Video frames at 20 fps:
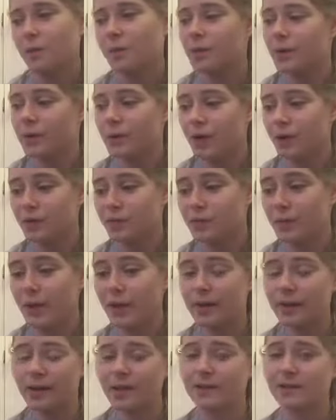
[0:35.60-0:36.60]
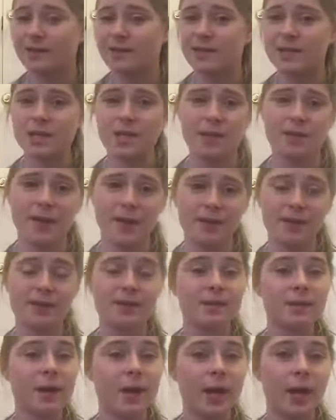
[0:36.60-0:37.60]
but I was waiting until around
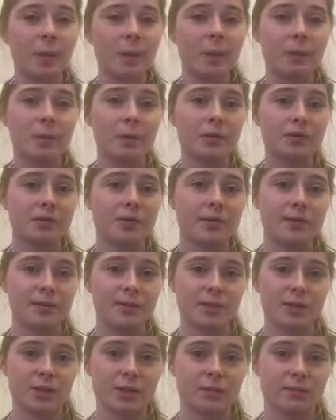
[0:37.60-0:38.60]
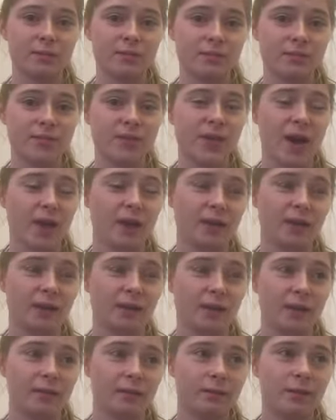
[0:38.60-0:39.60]
this time when most kids are finally
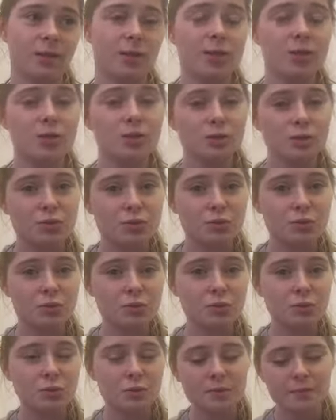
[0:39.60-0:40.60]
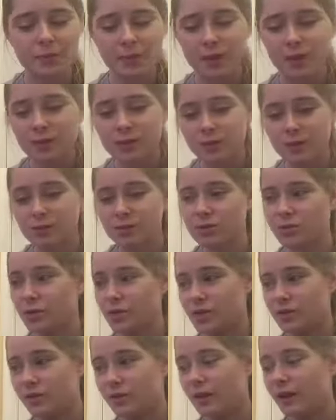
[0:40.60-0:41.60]
done school to do
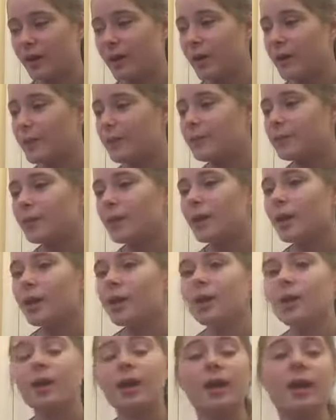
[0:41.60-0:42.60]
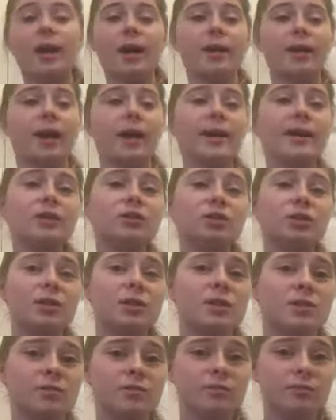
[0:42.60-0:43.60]
this video. And I had
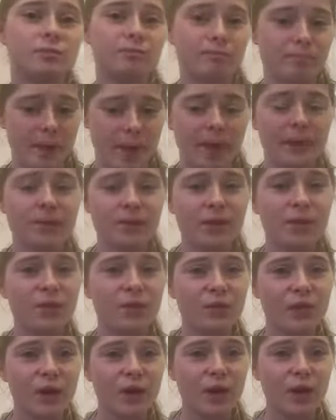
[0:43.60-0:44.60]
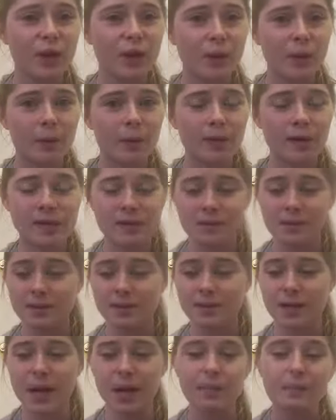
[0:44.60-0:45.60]
just made this video, I
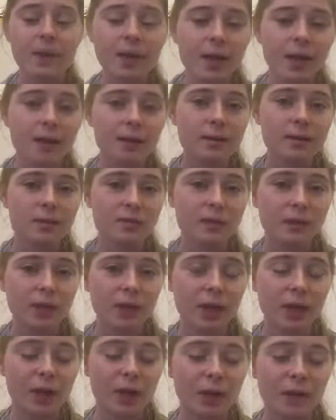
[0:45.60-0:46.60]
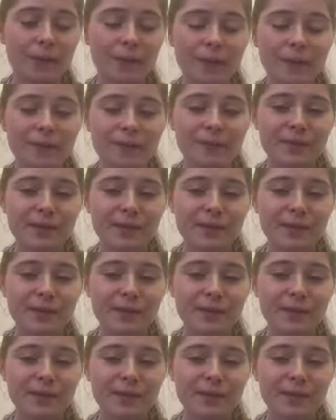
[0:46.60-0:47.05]
spent time making this video,